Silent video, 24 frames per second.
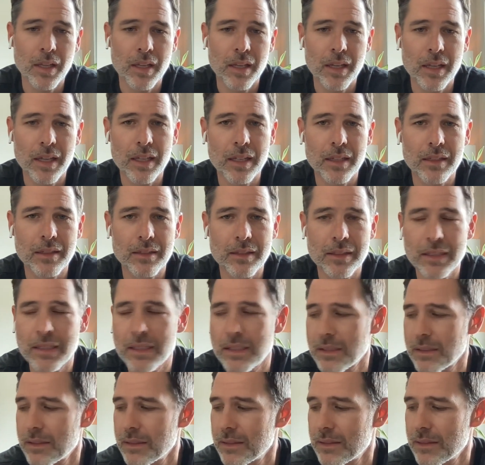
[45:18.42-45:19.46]
it
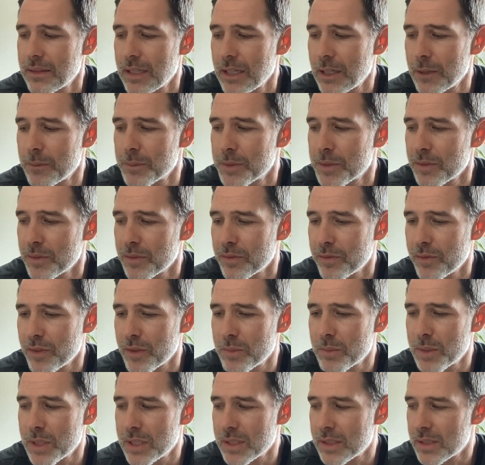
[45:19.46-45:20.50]
helps
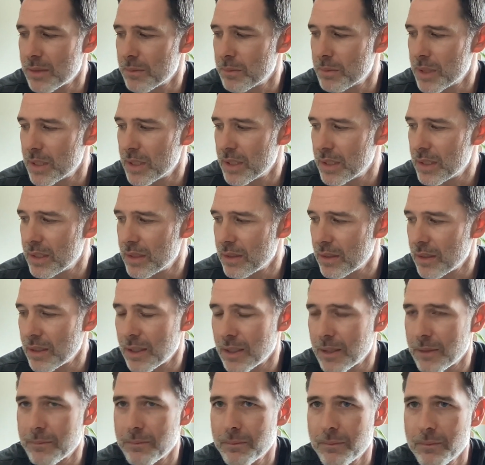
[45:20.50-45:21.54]
for me to be
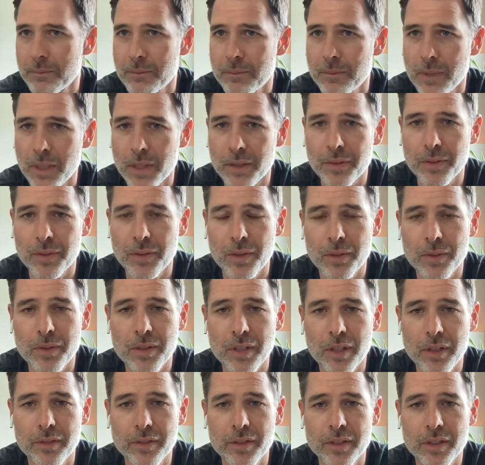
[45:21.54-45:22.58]
not so
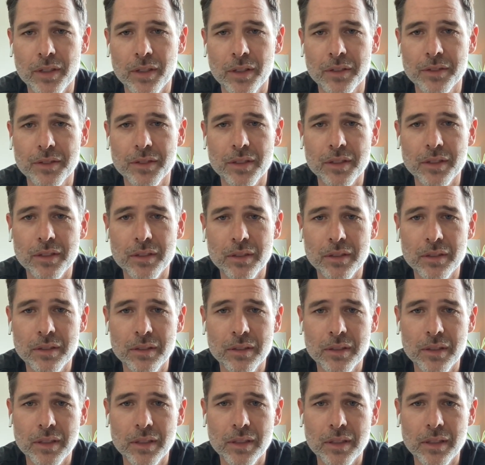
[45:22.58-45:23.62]
self-indulgent.
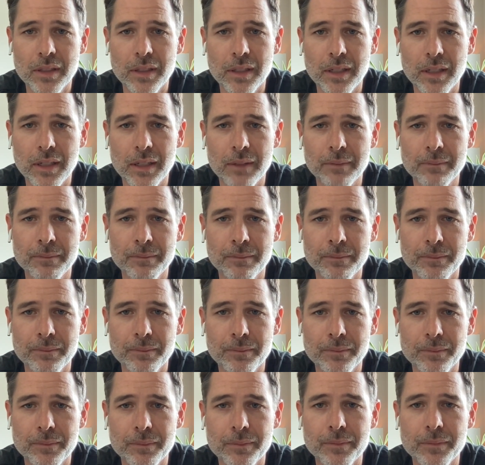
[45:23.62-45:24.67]
Um,
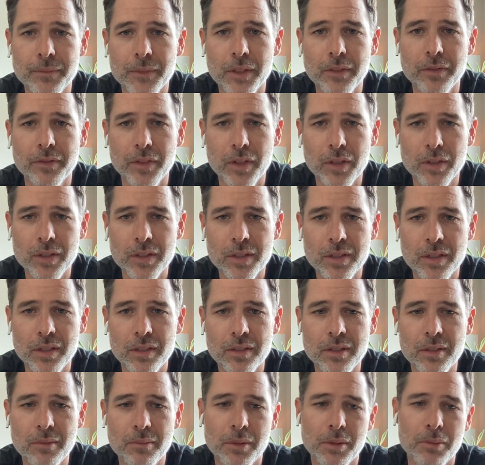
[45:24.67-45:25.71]
to focus on
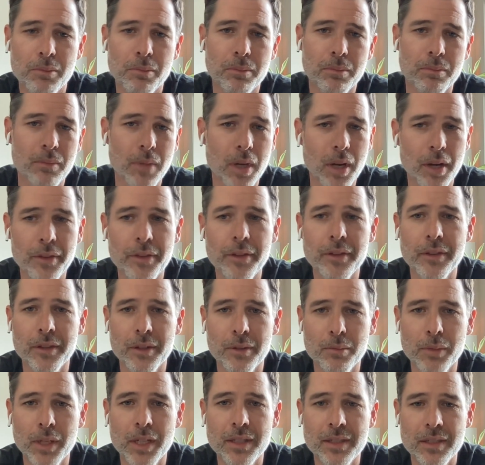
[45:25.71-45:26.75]
something other
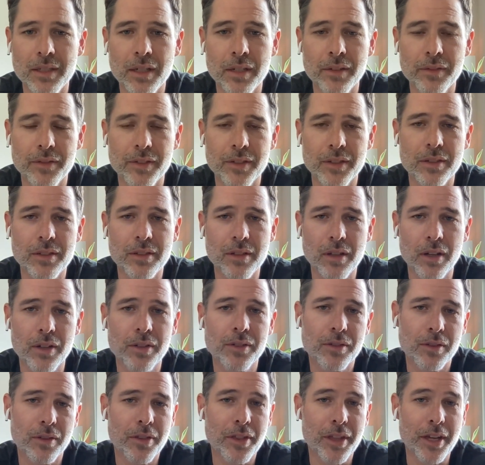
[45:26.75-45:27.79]
than myself is
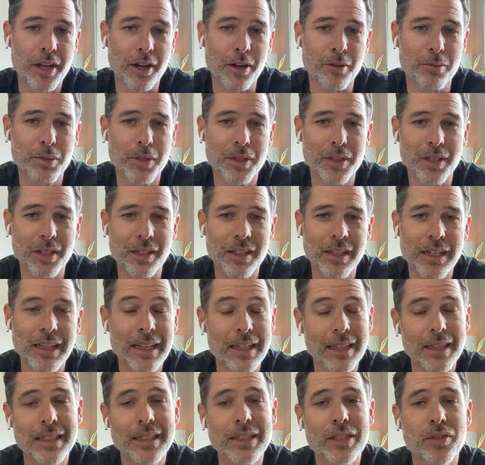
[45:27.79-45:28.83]
also therapeutic,
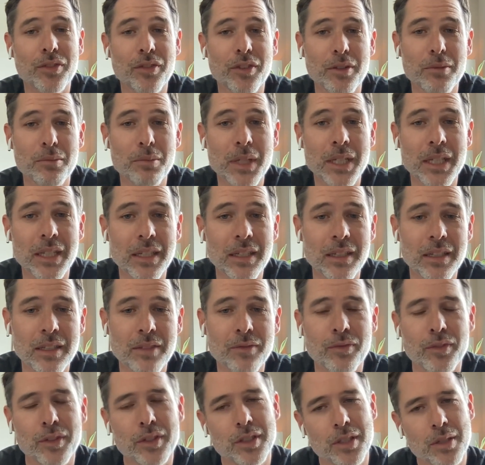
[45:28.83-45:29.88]
at least for me.
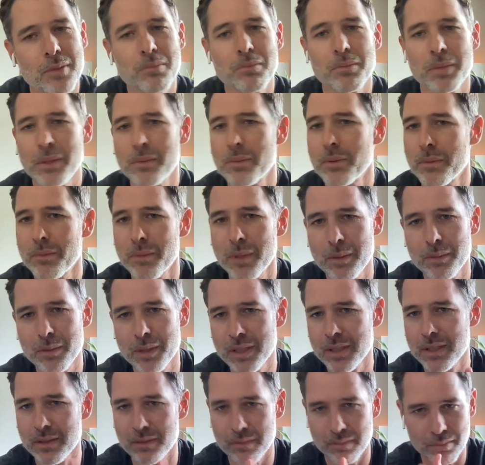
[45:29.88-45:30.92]
And for some people, maybe
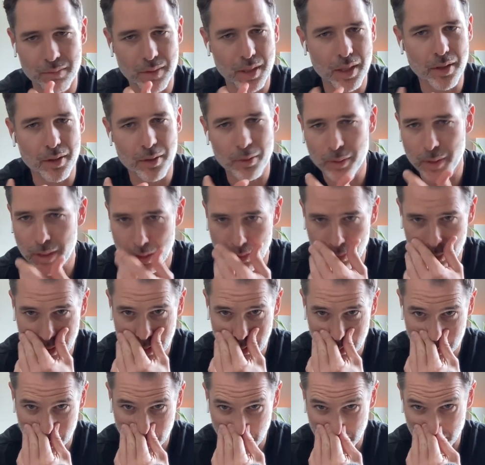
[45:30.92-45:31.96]
it's the other way
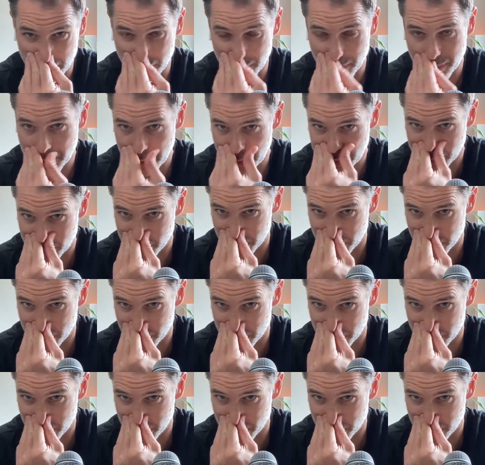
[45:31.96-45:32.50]
around. I don't know.